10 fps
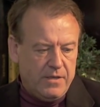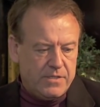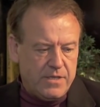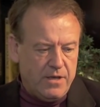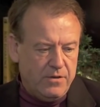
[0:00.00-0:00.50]

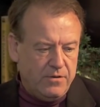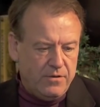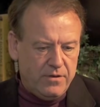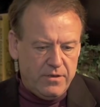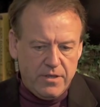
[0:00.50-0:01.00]

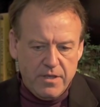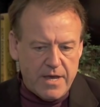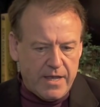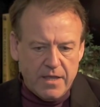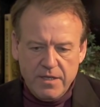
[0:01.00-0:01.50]
So
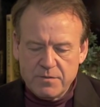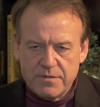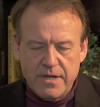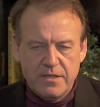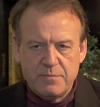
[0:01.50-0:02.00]
I get these
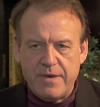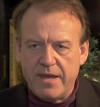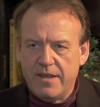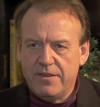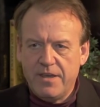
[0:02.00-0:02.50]
results
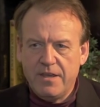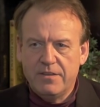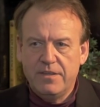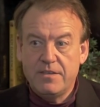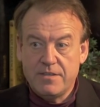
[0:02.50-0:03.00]
back and I
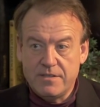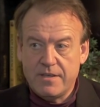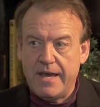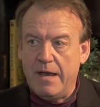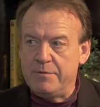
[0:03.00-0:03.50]
think this
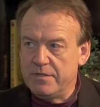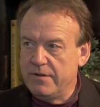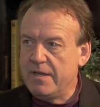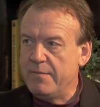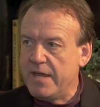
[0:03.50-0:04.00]
is
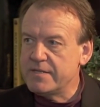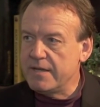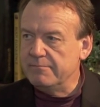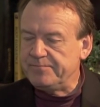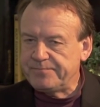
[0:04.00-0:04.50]
absolutely
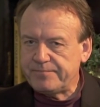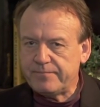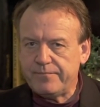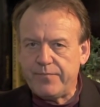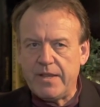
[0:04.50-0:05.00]
amazing.
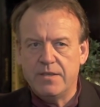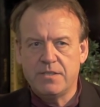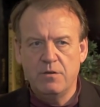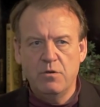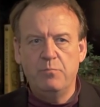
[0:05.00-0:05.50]

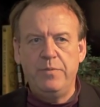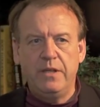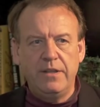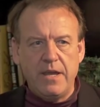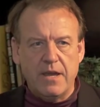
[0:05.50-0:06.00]
So we're
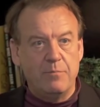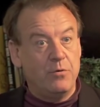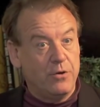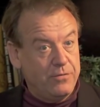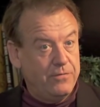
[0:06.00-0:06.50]
building a
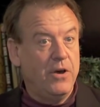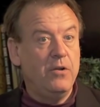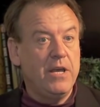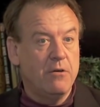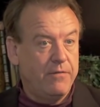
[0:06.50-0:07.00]

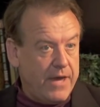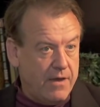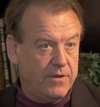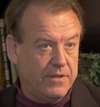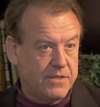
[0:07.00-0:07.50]
portfolio of
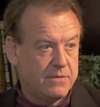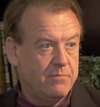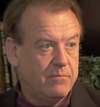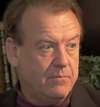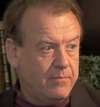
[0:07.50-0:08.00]
evidence
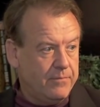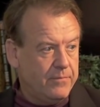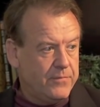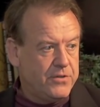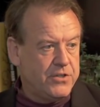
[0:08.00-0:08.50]

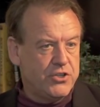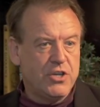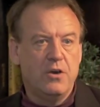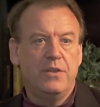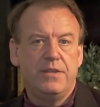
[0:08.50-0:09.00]
to
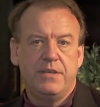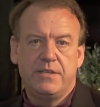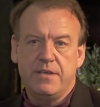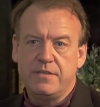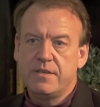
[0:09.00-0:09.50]
show that
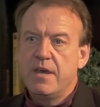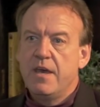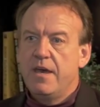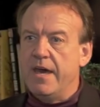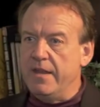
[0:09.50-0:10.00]
this is
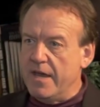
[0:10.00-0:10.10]
an